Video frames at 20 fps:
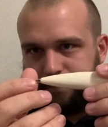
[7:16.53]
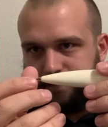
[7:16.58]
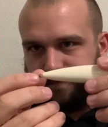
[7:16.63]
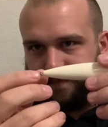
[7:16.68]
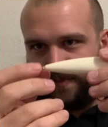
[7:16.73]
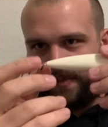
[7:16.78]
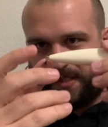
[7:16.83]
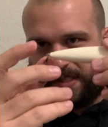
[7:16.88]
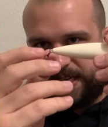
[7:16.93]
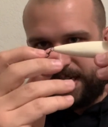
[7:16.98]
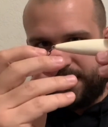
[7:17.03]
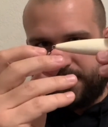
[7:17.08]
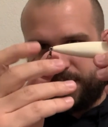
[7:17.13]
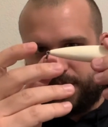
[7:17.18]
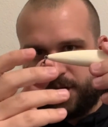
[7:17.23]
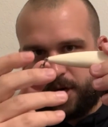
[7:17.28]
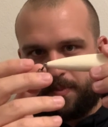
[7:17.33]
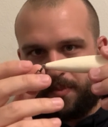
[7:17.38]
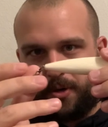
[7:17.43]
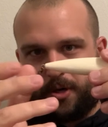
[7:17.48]
Sticky
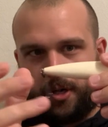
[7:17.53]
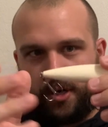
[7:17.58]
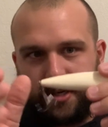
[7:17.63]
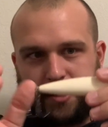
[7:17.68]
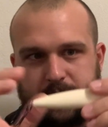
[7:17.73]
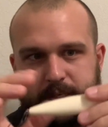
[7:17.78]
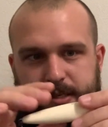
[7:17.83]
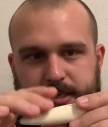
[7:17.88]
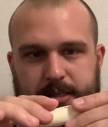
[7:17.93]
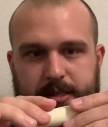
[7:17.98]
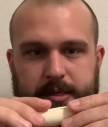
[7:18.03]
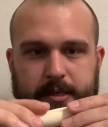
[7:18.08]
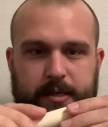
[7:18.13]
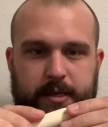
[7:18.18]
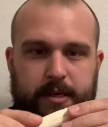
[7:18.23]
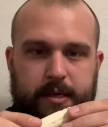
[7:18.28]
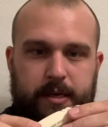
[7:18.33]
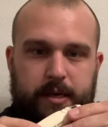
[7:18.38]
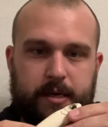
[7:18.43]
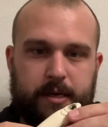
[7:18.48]
sharp hooks.
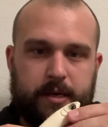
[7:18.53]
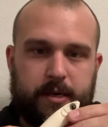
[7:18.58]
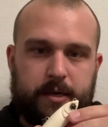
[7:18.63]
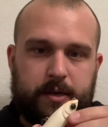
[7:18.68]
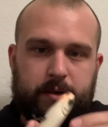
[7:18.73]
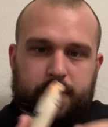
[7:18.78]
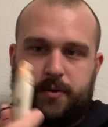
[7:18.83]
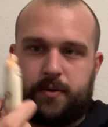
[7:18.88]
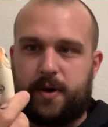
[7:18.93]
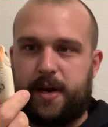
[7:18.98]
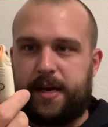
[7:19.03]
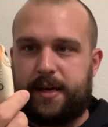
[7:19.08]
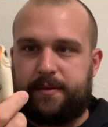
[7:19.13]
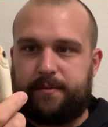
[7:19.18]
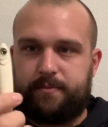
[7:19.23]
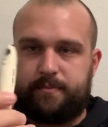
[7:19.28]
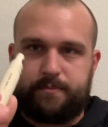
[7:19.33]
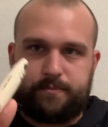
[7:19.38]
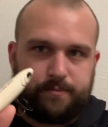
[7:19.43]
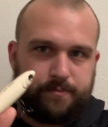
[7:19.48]
Great
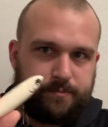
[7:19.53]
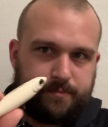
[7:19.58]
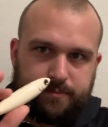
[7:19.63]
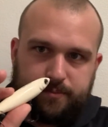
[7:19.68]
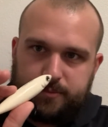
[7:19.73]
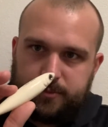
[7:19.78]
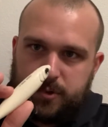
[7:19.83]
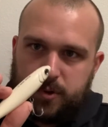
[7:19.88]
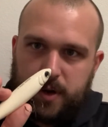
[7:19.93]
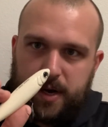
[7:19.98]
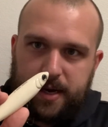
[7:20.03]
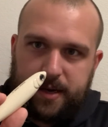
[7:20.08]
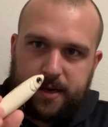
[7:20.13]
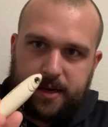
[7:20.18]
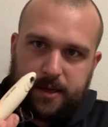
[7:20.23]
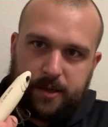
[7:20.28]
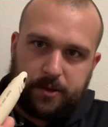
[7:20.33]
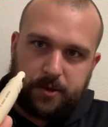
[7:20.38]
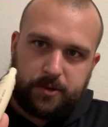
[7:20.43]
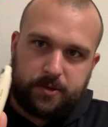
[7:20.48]

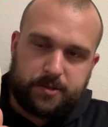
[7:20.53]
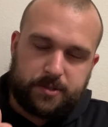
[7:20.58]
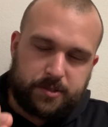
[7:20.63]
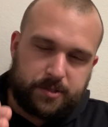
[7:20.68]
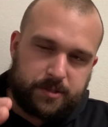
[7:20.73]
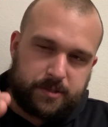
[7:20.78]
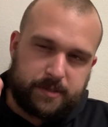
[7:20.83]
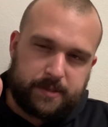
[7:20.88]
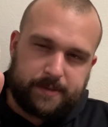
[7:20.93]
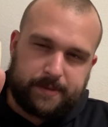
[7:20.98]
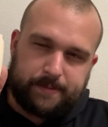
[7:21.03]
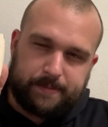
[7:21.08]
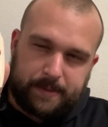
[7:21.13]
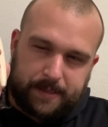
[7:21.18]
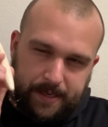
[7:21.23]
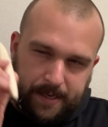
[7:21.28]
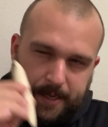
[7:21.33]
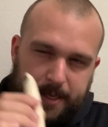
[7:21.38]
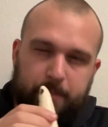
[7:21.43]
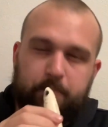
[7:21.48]
colors.
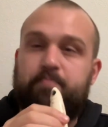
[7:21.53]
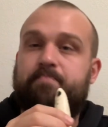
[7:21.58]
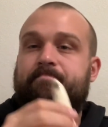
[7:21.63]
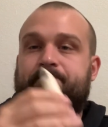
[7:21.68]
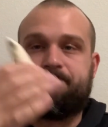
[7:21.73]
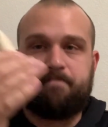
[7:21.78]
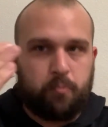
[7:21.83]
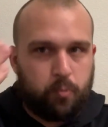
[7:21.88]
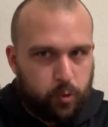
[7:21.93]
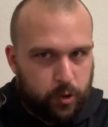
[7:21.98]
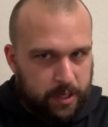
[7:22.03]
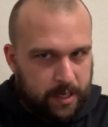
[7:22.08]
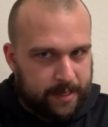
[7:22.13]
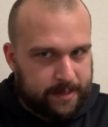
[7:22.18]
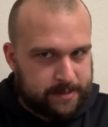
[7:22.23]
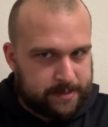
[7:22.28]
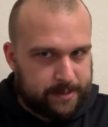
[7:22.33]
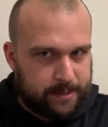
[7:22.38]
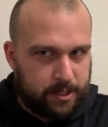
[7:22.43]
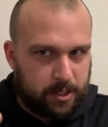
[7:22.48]
Again, would like
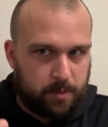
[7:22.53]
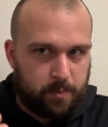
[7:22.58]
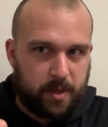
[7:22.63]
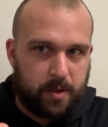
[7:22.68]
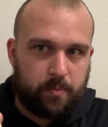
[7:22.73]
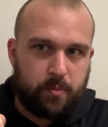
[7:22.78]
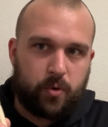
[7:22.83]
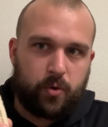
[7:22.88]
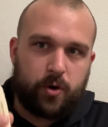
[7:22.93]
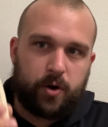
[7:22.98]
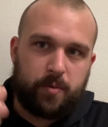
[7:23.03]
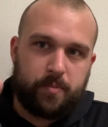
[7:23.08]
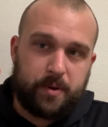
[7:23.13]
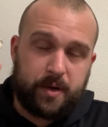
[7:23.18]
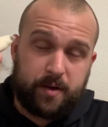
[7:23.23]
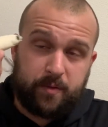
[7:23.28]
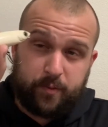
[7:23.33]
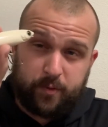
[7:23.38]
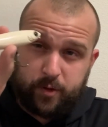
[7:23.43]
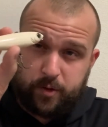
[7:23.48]
to see a little bit more,
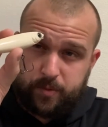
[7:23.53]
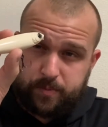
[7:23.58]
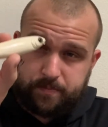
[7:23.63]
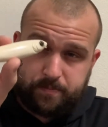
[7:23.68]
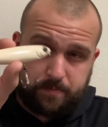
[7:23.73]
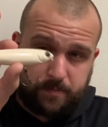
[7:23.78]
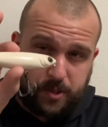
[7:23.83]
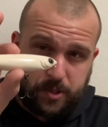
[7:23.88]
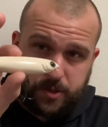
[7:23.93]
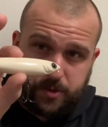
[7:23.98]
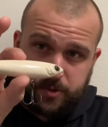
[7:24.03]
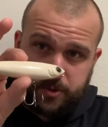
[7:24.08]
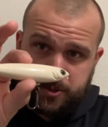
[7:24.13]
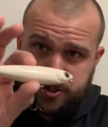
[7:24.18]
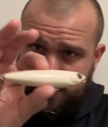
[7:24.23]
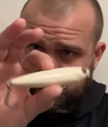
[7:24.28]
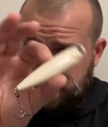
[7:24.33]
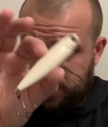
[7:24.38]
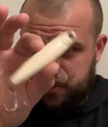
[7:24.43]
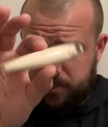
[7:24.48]
but for, you know, your
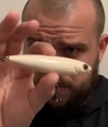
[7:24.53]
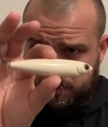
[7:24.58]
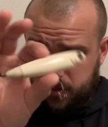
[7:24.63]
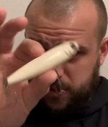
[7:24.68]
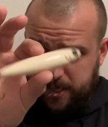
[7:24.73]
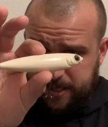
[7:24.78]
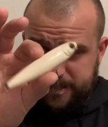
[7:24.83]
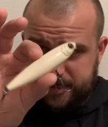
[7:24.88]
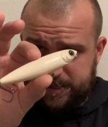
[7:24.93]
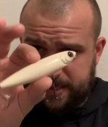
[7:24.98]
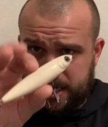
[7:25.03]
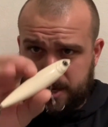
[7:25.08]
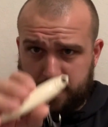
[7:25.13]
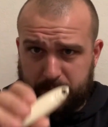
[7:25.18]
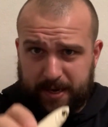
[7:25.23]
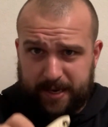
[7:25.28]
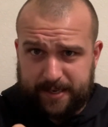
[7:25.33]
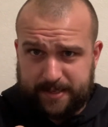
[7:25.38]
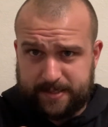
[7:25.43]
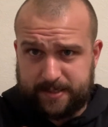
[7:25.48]
spook walking style
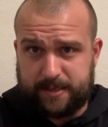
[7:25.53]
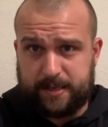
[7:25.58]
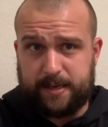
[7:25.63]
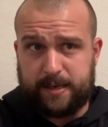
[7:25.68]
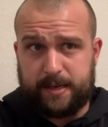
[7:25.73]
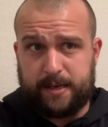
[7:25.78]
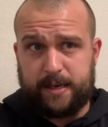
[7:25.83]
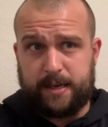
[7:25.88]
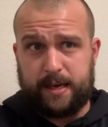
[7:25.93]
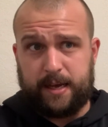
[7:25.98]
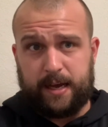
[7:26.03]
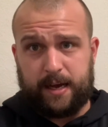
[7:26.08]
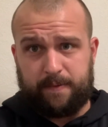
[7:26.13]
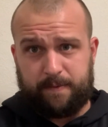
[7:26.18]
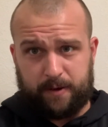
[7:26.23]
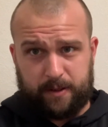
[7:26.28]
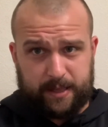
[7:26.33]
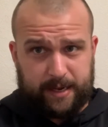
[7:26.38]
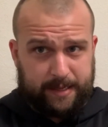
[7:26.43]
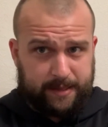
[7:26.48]
baits,
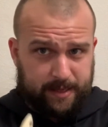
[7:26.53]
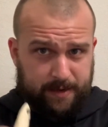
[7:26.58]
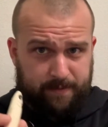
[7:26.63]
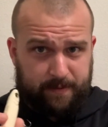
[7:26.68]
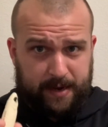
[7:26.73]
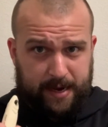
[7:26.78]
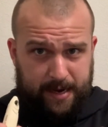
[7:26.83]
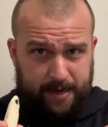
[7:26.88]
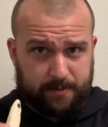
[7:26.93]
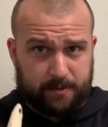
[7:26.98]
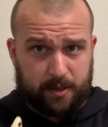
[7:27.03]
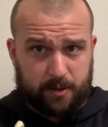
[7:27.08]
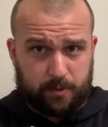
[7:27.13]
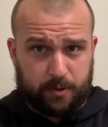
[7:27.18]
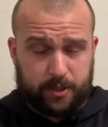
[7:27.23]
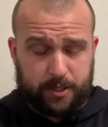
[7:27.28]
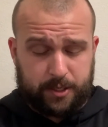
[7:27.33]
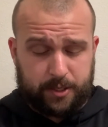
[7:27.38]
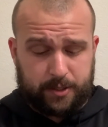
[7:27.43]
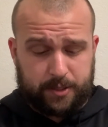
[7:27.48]
feel like they've got a
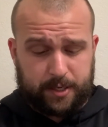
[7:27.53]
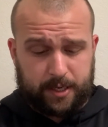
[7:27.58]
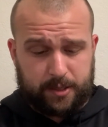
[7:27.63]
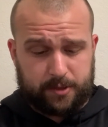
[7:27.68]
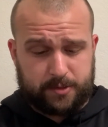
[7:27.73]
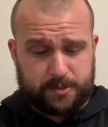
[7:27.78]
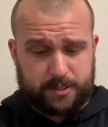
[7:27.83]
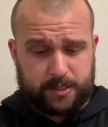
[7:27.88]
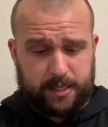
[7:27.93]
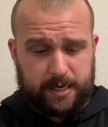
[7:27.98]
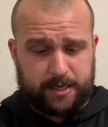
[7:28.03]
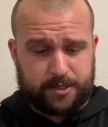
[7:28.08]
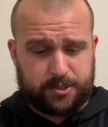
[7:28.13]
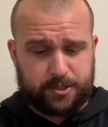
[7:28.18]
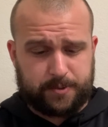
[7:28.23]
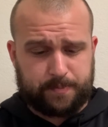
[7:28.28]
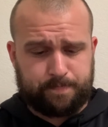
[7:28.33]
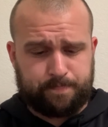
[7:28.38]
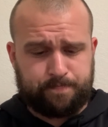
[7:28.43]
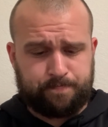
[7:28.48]
really good color
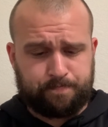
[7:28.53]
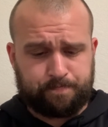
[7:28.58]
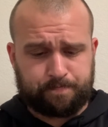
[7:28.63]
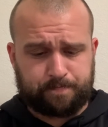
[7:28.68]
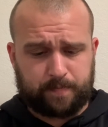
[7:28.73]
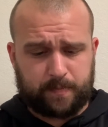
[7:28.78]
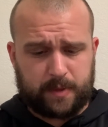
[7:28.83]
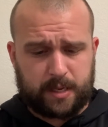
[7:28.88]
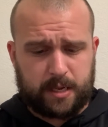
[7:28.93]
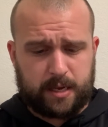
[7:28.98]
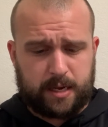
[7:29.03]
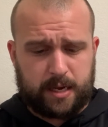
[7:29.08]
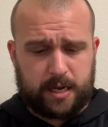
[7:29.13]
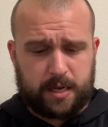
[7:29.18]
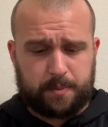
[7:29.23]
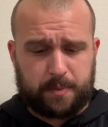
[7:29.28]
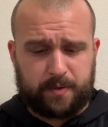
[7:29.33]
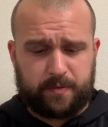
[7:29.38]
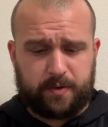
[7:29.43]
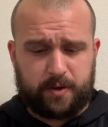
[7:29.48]
selection.
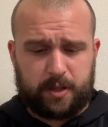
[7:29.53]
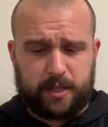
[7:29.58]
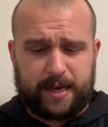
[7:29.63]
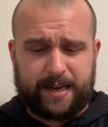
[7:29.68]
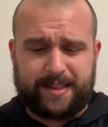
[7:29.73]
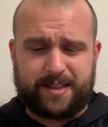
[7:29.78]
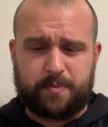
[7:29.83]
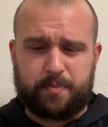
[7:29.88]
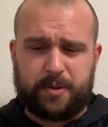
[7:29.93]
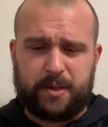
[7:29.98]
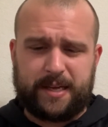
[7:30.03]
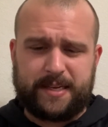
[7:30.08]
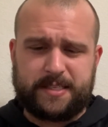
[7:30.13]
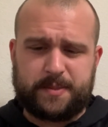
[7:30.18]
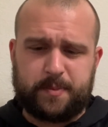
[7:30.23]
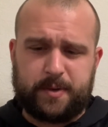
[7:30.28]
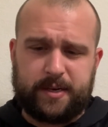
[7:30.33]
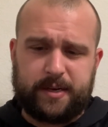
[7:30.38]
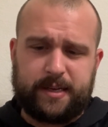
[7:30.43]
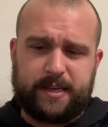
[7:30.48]
I feel like the
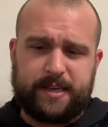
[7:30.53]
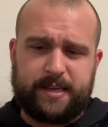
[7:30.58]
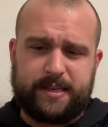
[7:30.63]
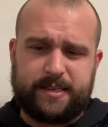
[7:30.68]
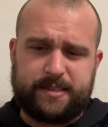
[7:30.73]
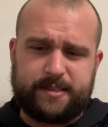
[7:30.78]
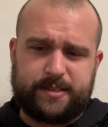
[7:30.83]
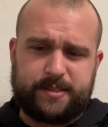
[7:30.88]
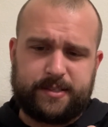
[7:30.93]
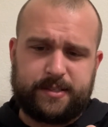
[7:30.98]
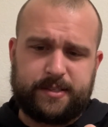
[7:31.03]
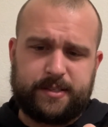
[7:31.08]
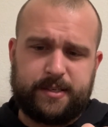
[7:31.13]
placement is